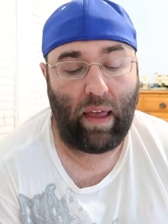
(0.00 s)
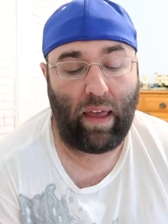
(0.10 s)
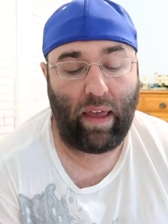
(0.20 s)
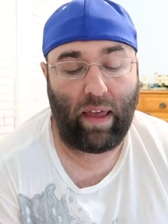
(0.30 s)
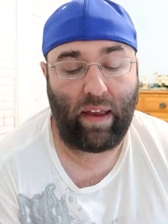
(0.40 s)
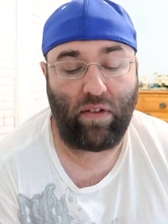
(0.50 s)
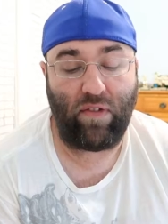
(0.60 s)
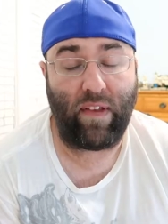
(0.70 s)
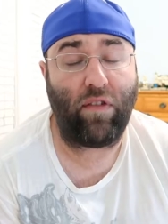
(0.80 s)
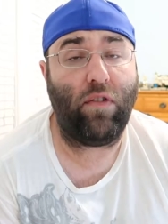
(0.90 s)
and
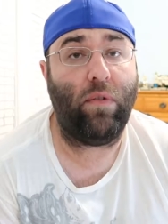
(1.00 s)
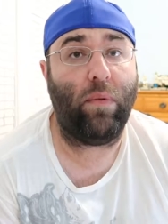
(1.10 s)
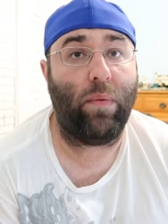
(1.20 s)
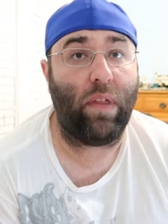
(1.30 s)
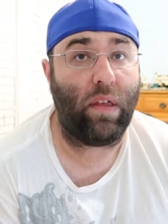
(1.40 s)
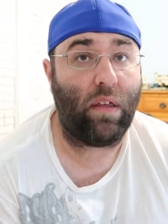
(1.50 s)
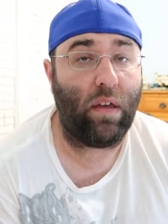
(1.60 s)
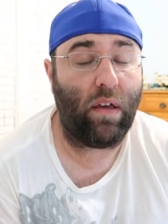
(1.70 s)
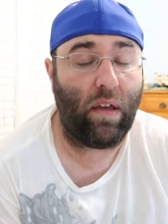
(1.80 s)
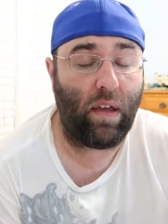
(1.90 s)
she's actually doing really
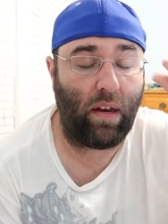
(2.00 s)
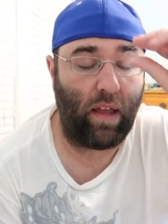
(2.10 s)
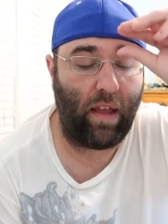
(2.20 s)
good.